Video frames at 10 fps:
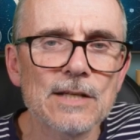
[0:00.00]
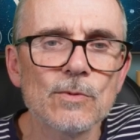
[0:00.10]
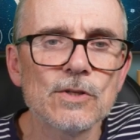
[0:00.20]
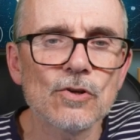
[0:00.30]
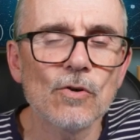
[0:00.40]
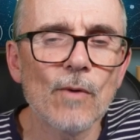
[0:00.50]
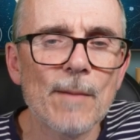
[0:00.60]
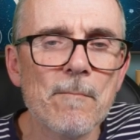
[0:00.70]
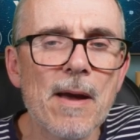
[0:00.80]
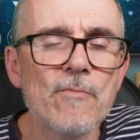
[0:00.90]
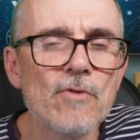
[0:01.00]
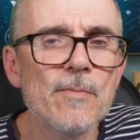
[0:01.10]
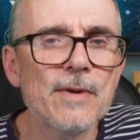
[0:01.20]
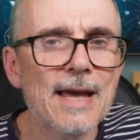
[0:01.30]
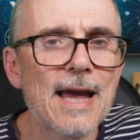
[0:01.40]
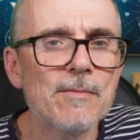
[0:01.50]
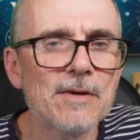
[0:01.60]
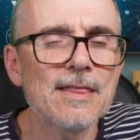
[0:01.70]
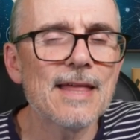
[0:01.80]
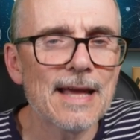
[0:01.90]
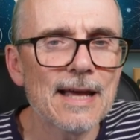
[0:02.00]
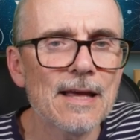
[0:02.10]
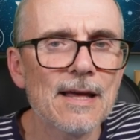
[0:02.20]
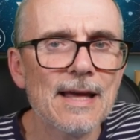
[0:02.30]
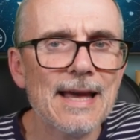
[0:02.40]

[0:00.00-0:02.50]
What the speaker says: we saw, when memory became a thing,